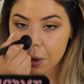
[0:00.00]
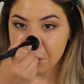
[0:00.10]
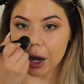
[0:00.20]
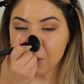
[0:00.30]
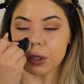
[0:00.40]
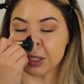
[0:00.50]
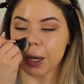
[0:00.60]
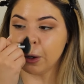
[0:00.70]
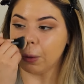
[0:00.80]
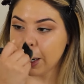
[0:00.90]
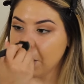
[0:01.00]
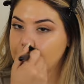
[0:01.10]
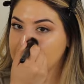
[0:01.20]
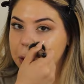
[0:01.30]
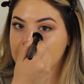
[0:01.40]
but I would say go now.
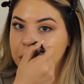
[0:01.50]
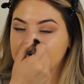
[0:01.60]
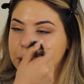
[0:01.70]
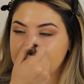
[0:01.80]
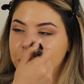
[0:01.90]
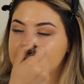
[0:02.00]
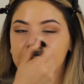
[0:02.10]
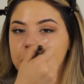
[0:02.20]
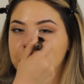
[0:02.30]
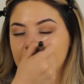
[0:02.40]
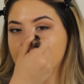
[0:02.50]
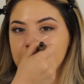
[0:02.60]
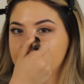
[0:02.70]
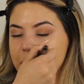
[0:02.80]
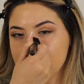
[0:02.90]
Like, what are
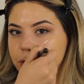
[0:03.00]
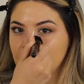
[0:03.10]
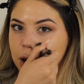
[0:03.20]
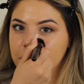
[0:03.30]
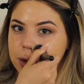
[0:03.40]
you waiting for?